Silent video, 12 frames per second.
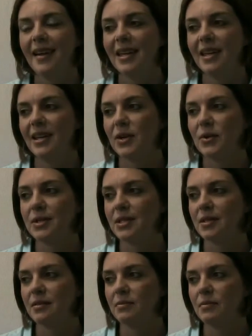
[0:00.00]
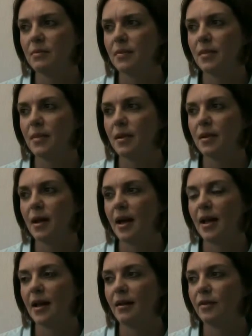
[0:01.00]
You know, I
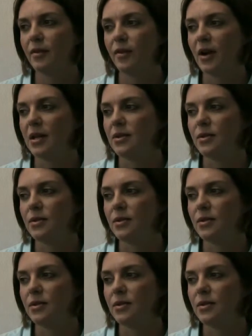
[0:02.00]
have a friend